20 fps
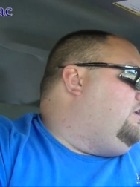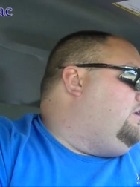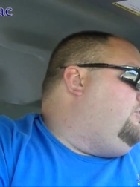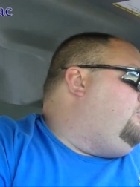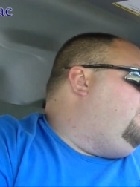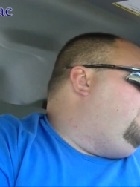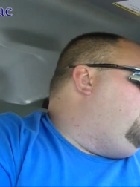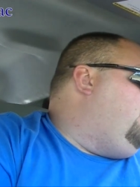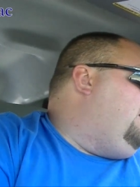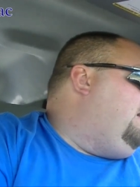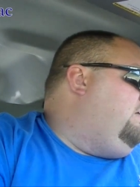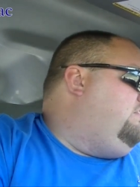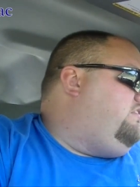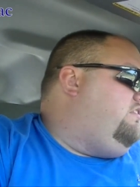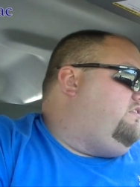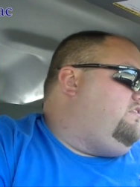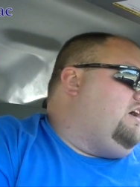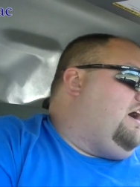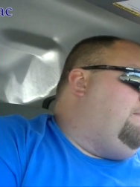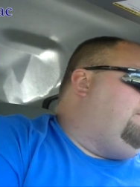going to do is,
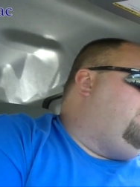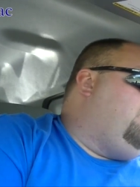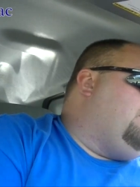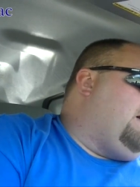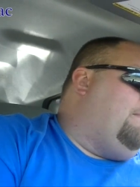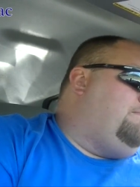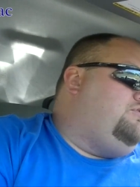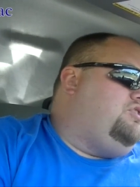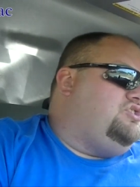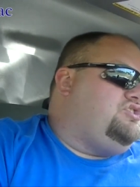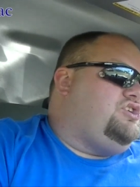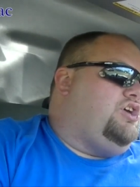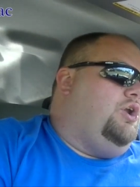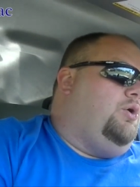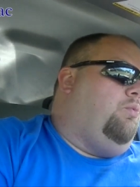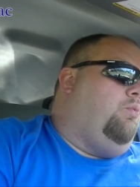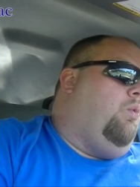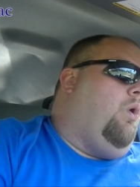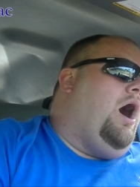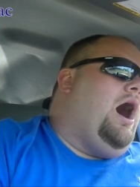is I'm, I'm just going
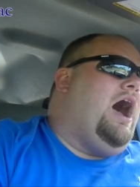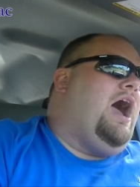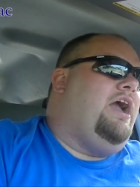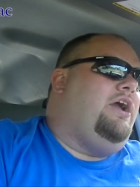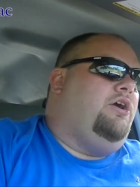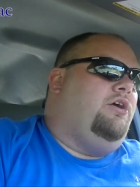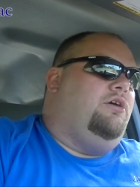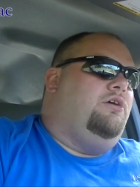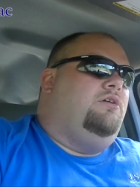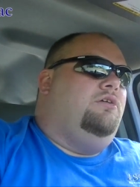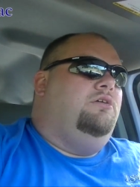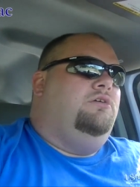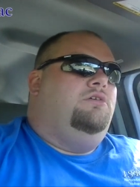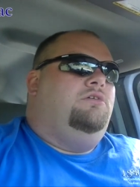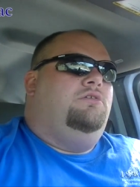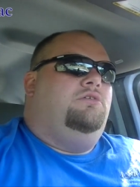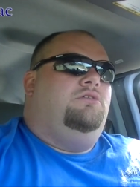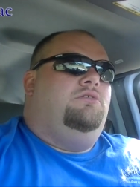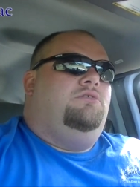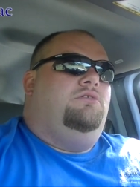to wire
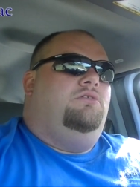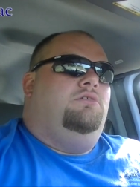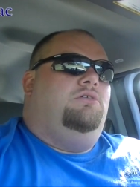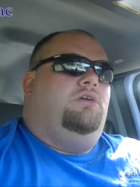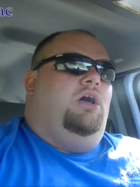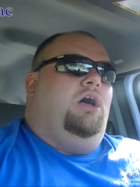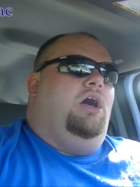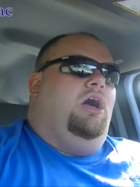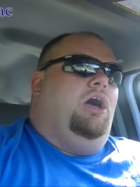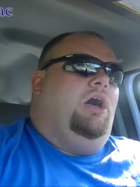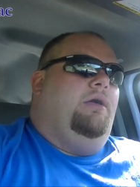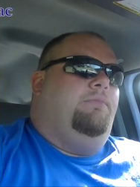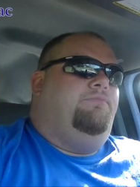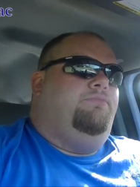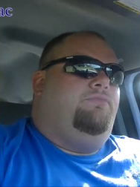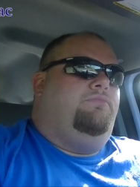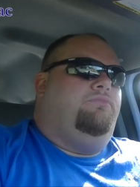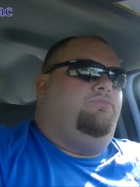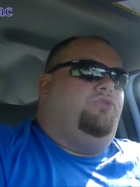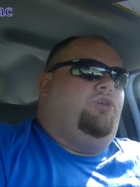uh,
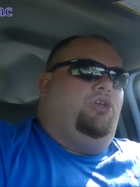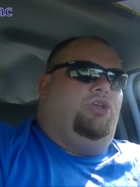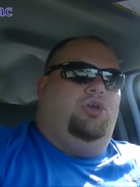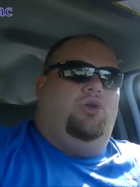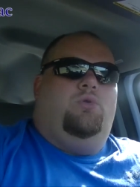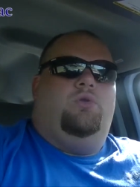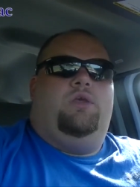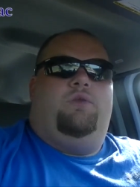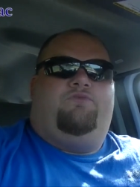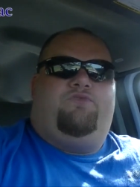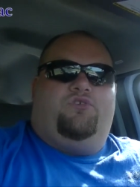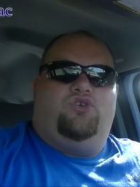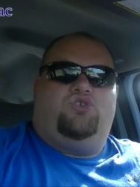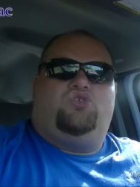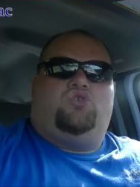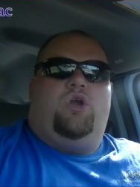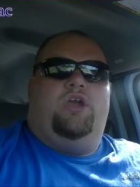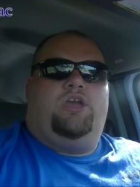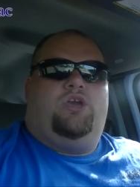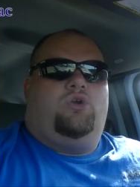the unit for
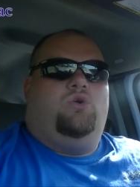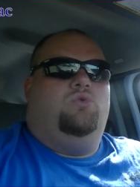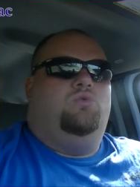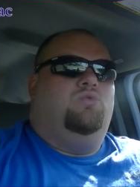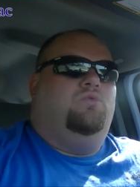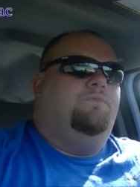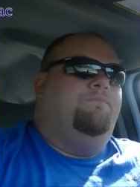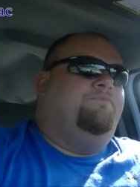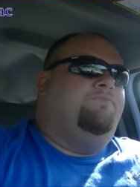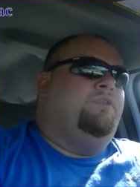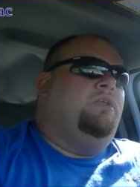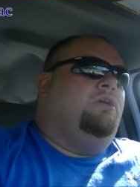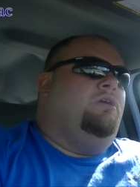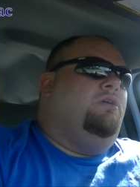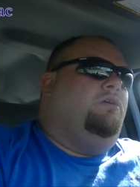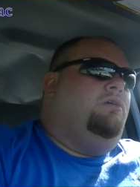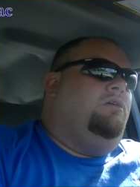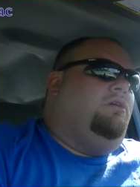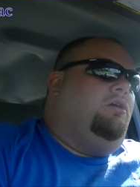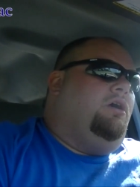straight cool.
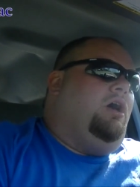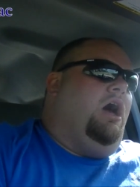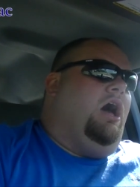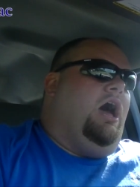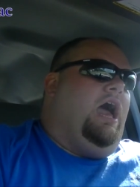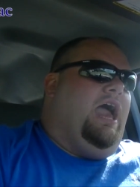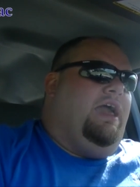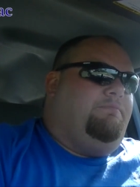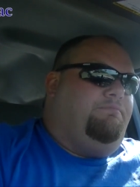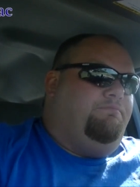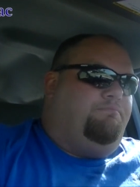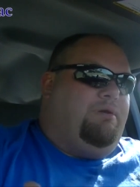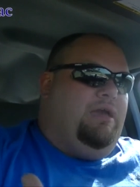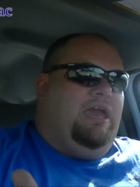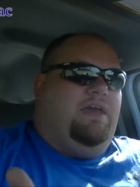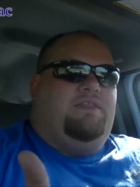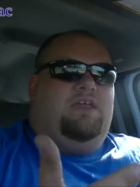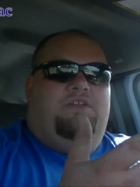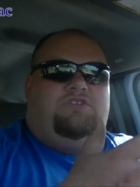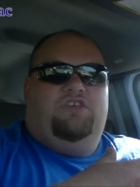Uh, and
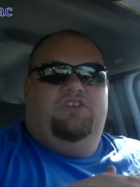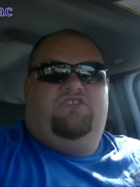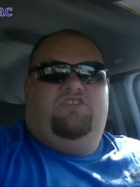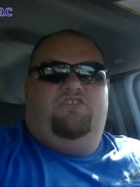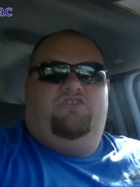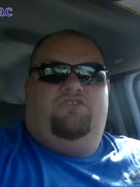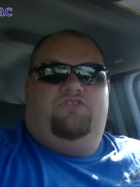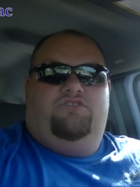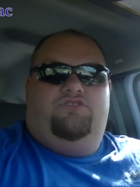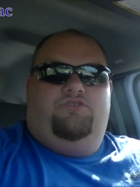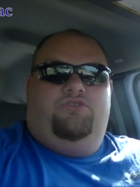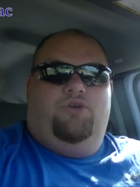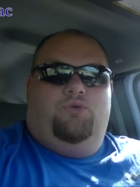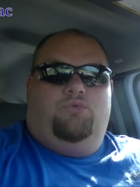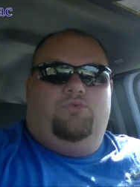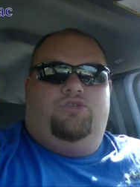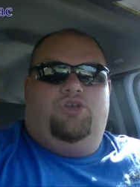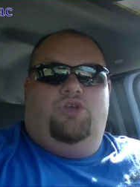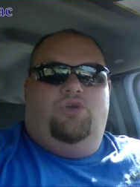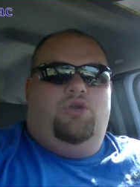being that this is
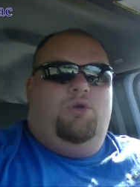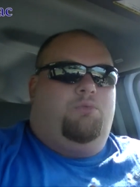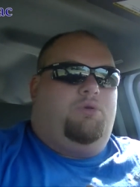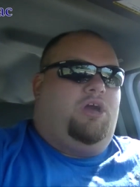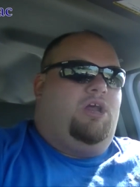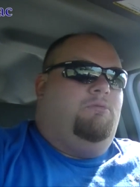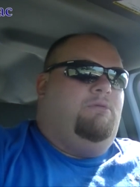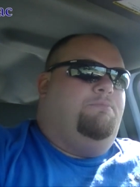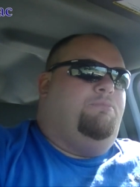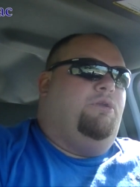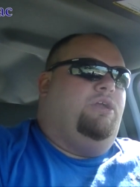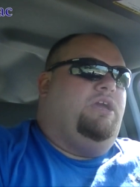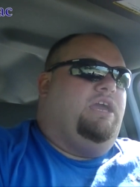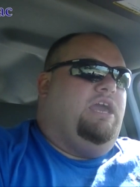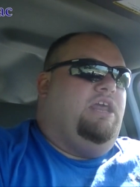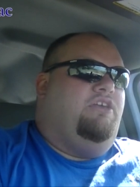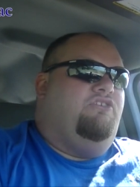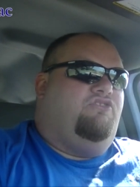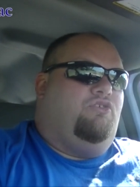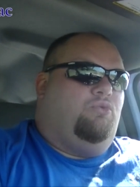the, the unit we're going to be putting
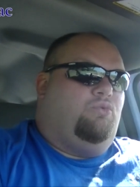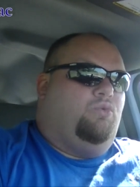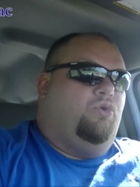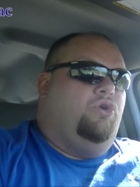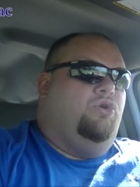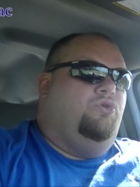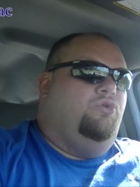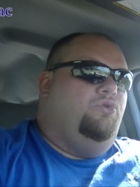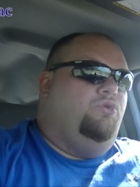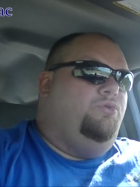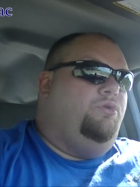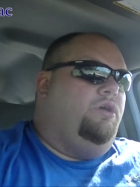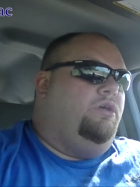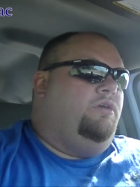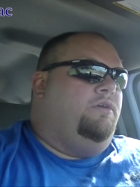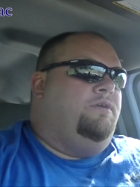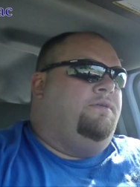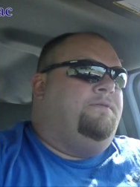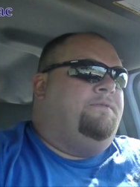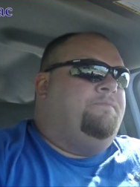in is a Ruud,
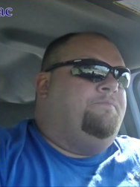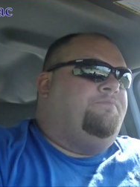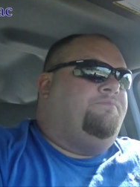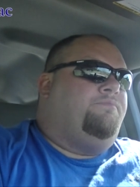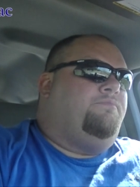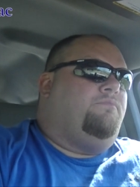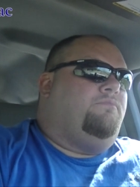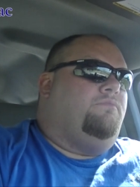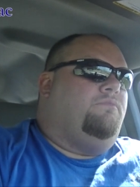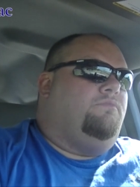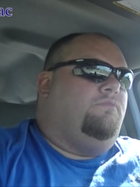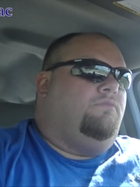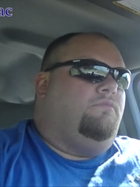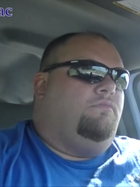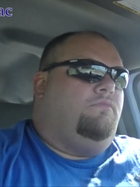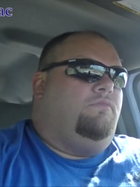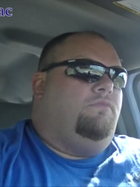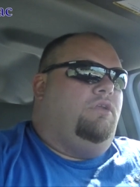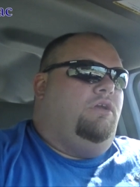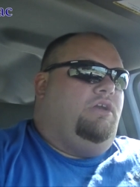
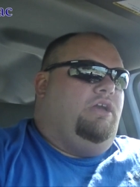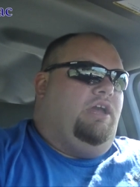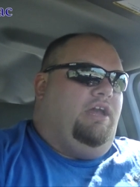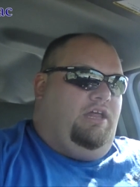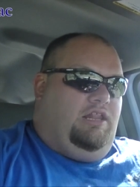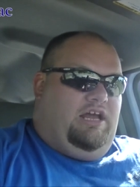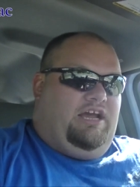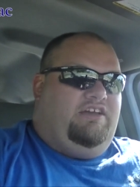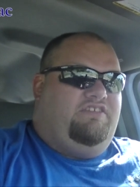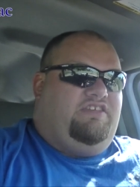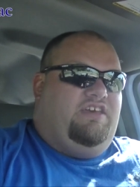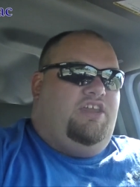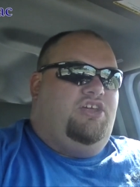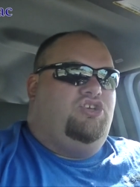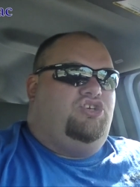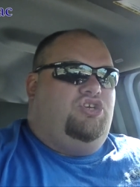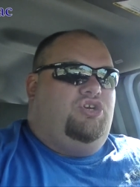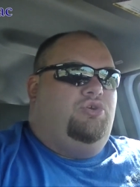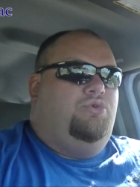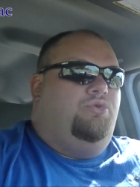and like I said,
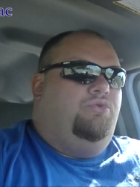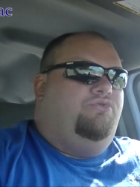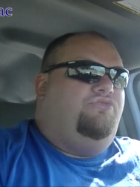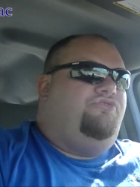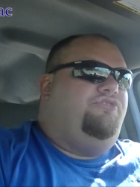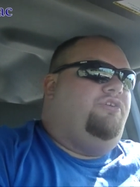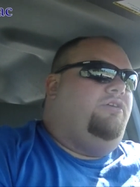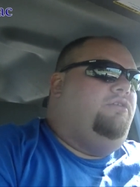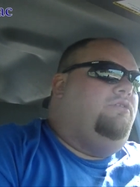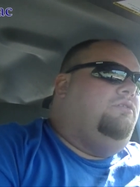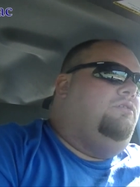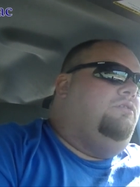it's used.